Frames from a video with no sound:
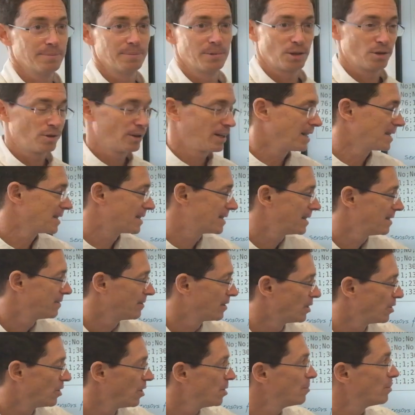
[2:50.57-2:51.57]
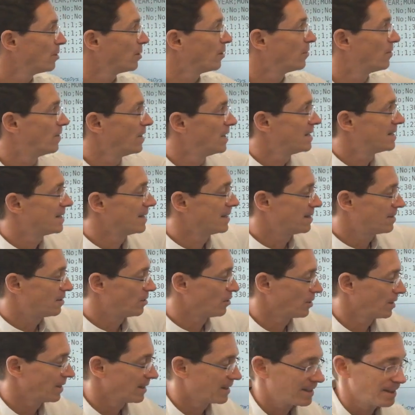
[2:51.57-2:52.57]
but you can see the number of fields is
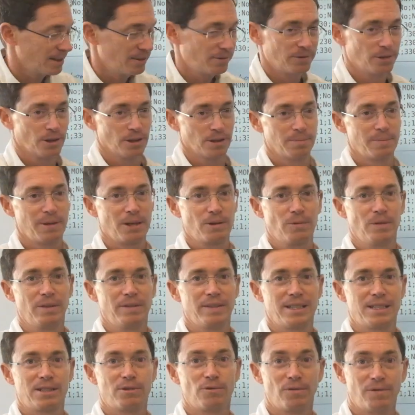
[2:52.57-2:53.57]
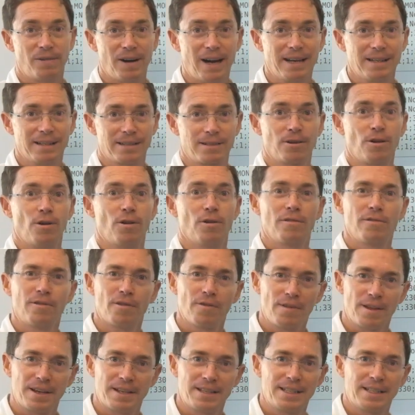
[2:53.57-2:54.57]
totally different between these two files, although
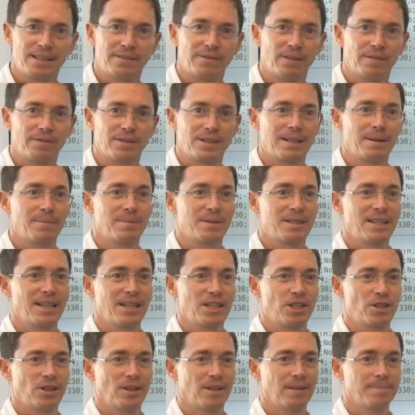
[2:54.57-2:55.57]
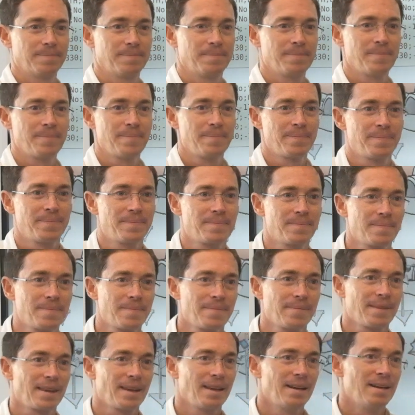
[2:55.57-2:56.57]
this is for the same station.
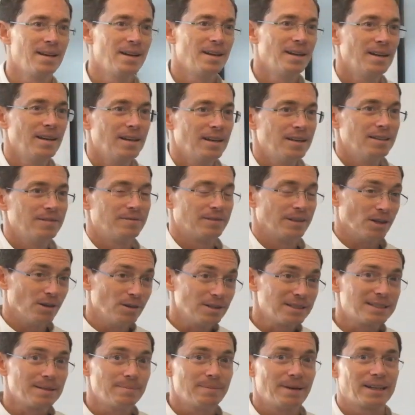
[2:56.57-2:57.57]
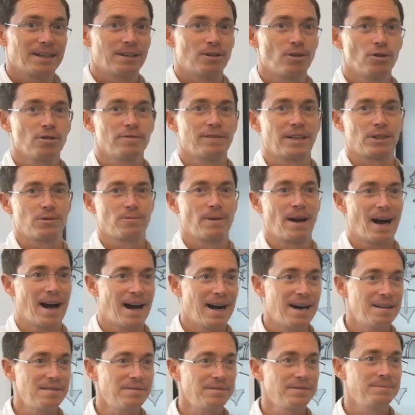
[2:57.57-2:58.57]
The ultimate goal that we
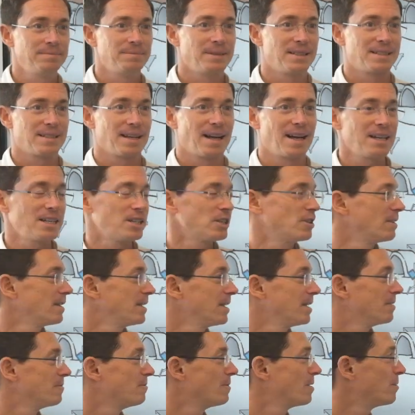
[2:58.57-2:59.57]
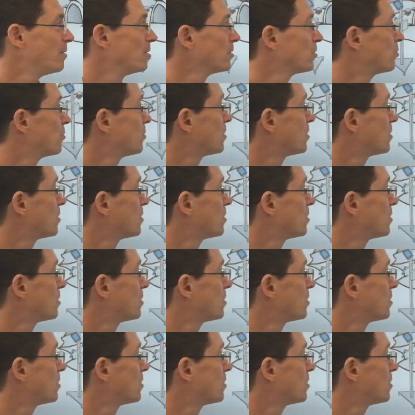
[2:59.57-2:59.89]
have is actually, we want to